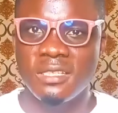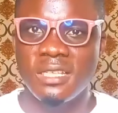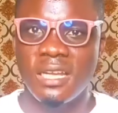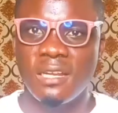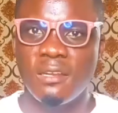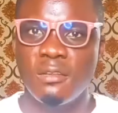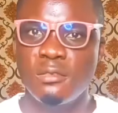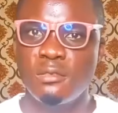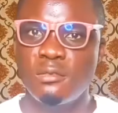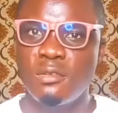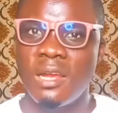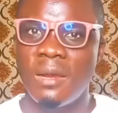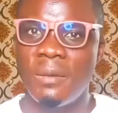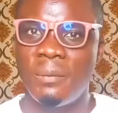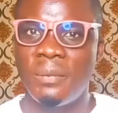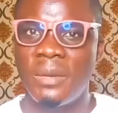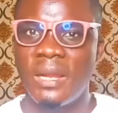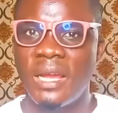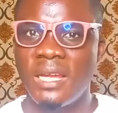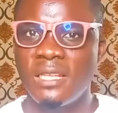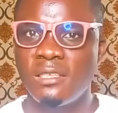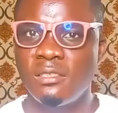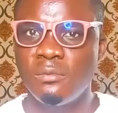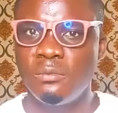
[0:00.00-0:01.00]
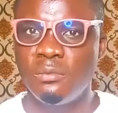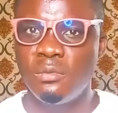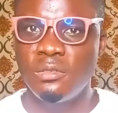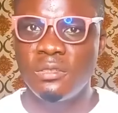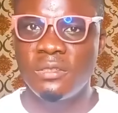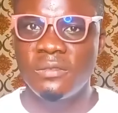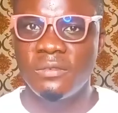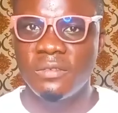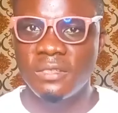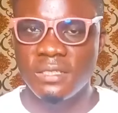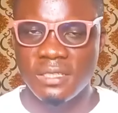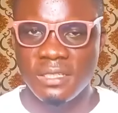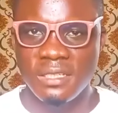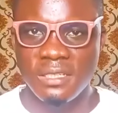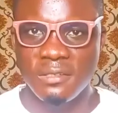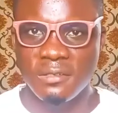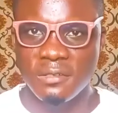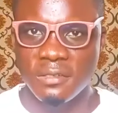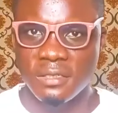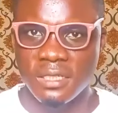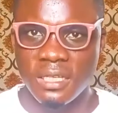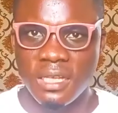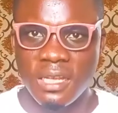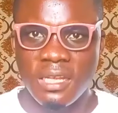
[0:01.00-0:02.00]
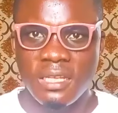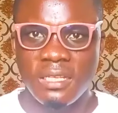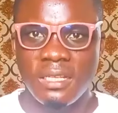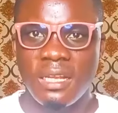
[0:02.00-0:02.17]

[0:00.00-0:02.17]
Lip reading: you can also apply to books for seniors.